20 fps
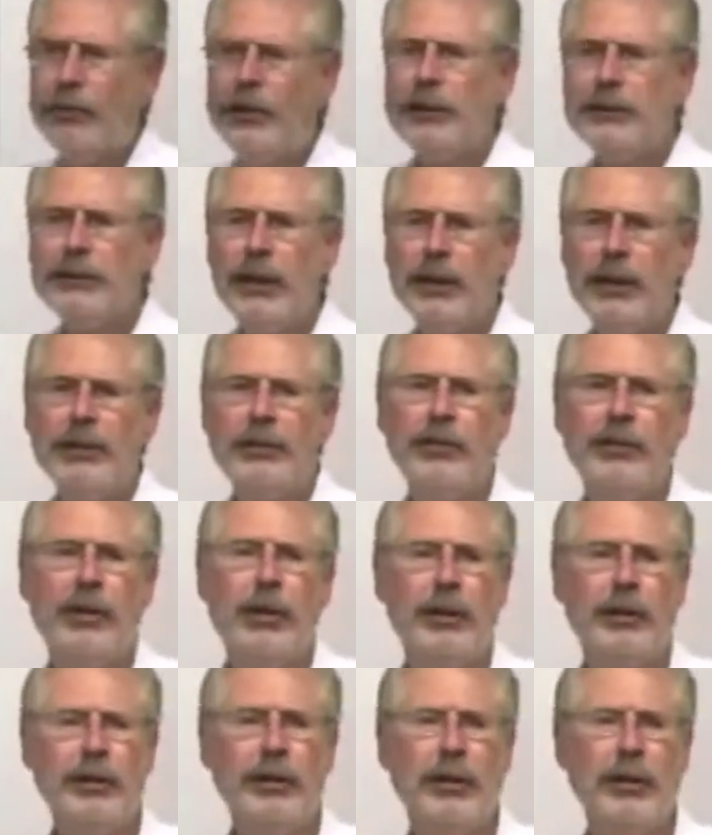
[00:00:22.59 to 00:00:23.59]
realized
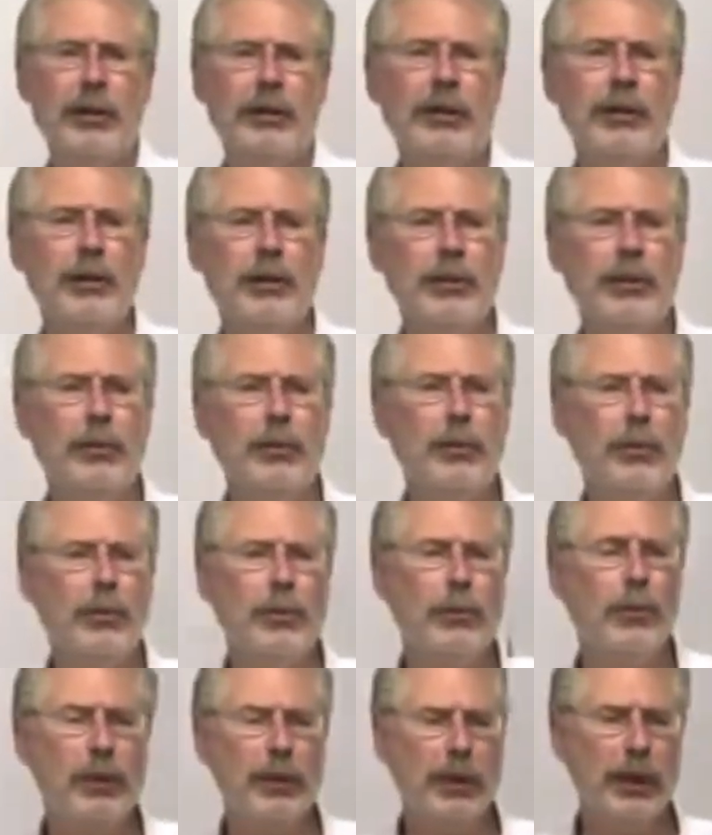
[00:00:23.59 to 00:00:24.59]
that
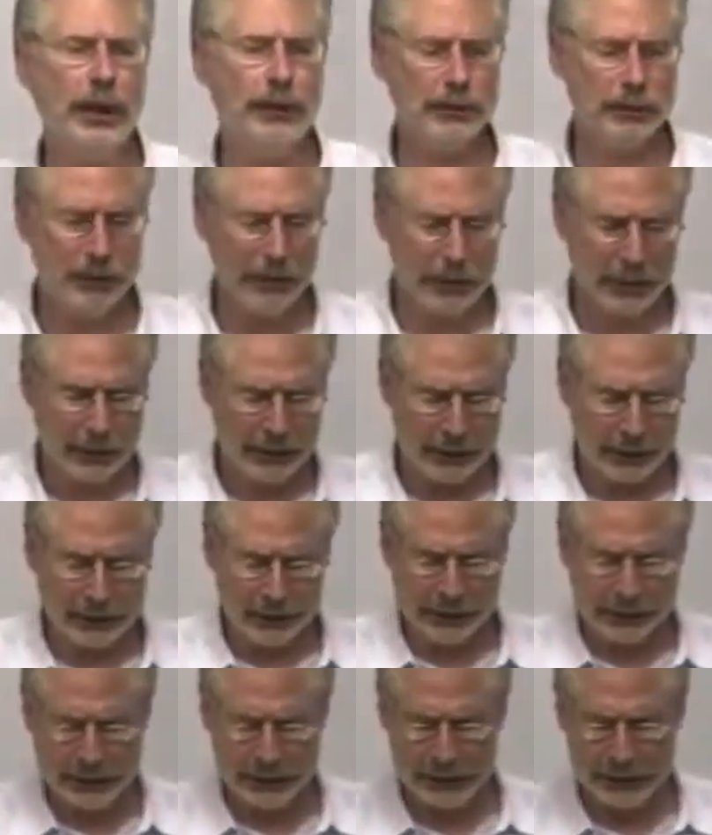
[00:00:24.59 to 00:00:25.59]
when I looked
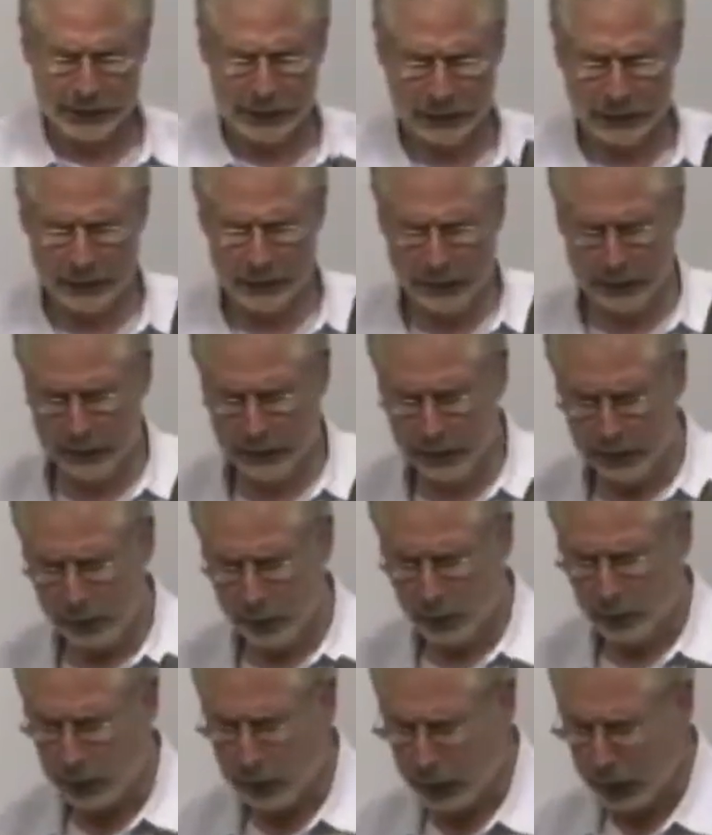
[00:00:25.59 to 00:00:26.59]
at
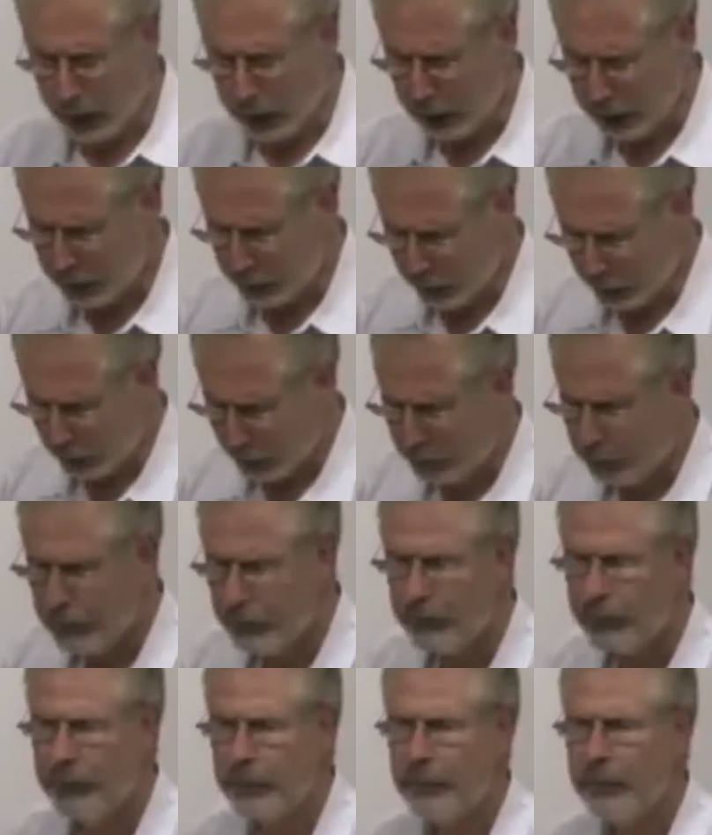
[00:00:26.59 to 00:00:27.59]
what I had done
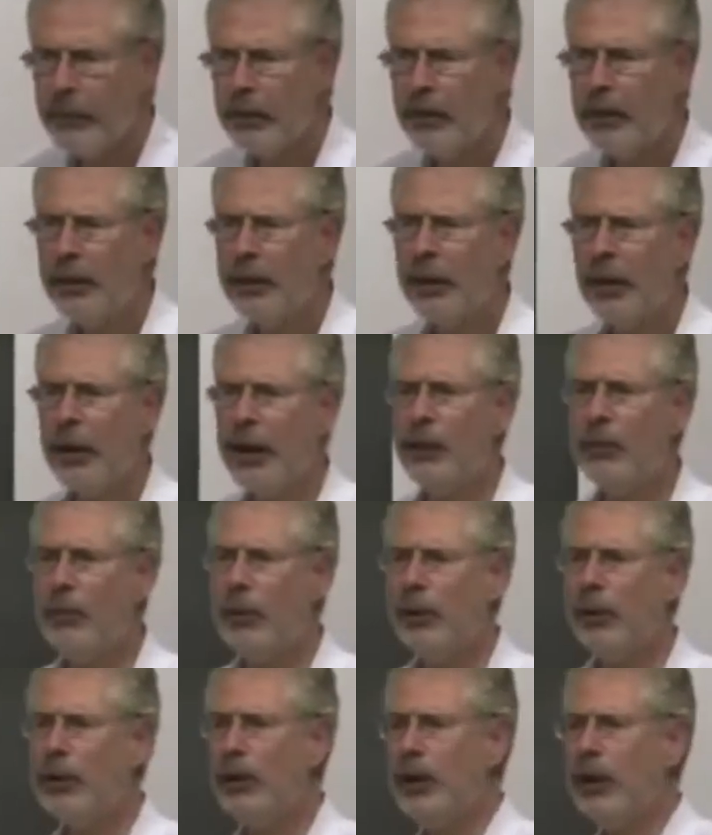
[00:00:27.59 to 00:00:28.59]
and
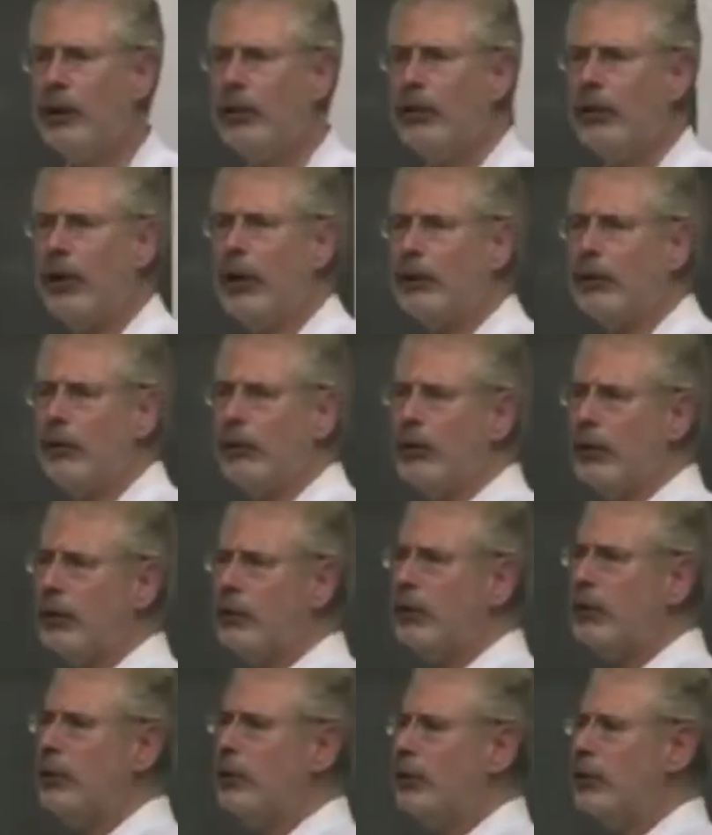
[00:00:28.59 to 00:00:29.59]
what other
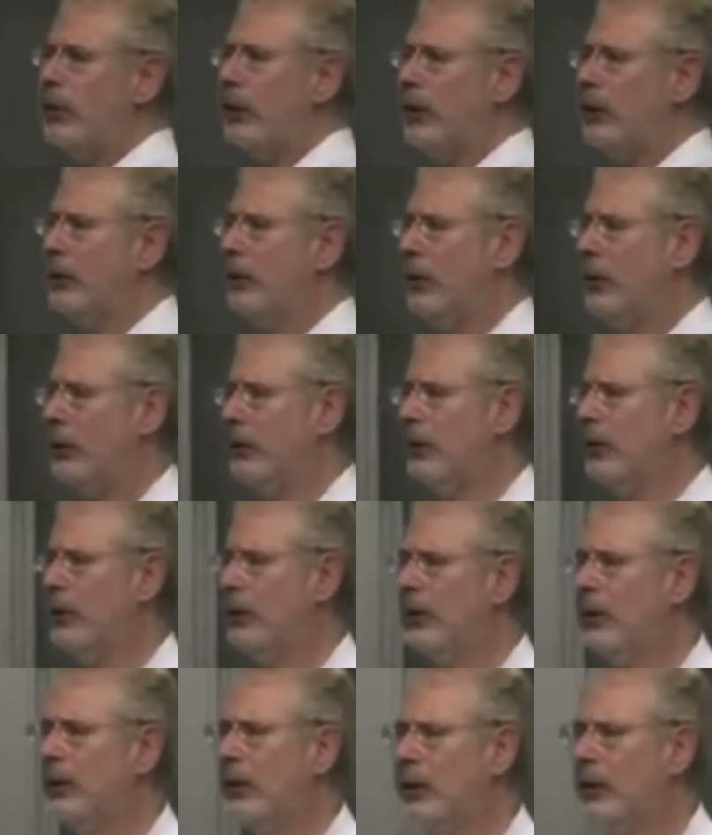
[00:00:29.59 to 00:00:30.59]
entrepreneurs had done,
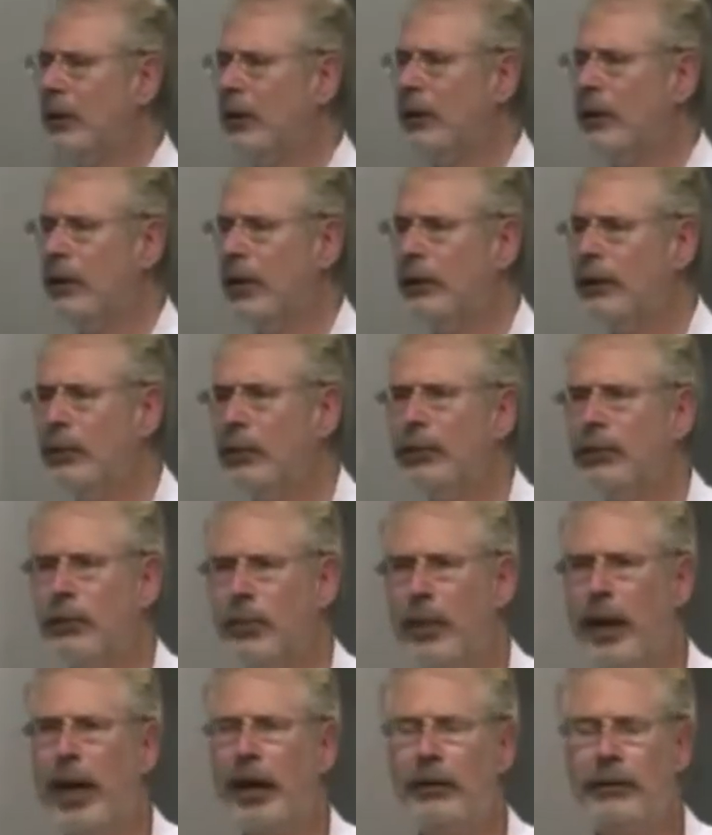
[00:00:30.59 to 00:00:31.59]
that there was
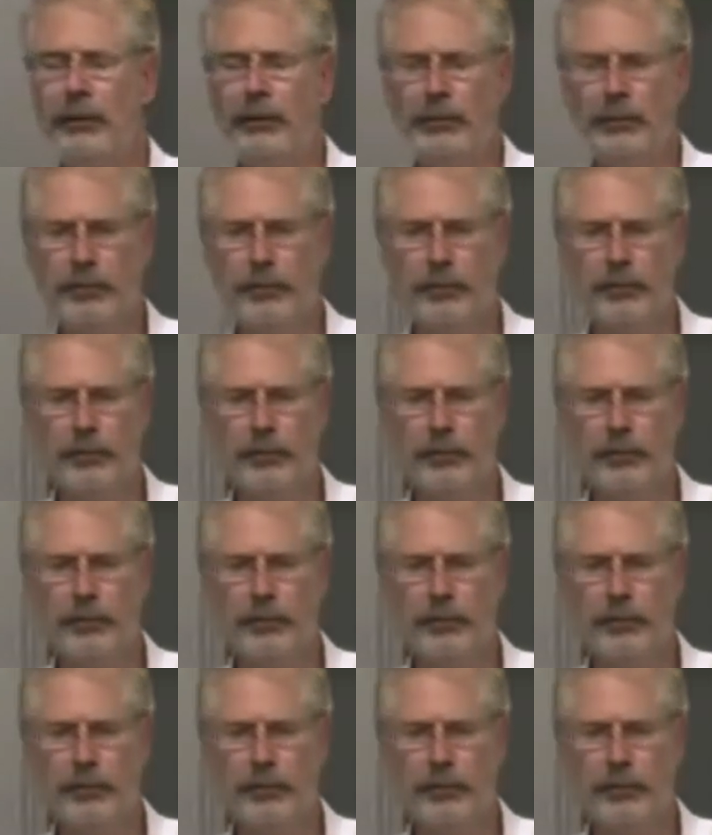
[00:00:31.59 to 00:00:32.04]
a pattern.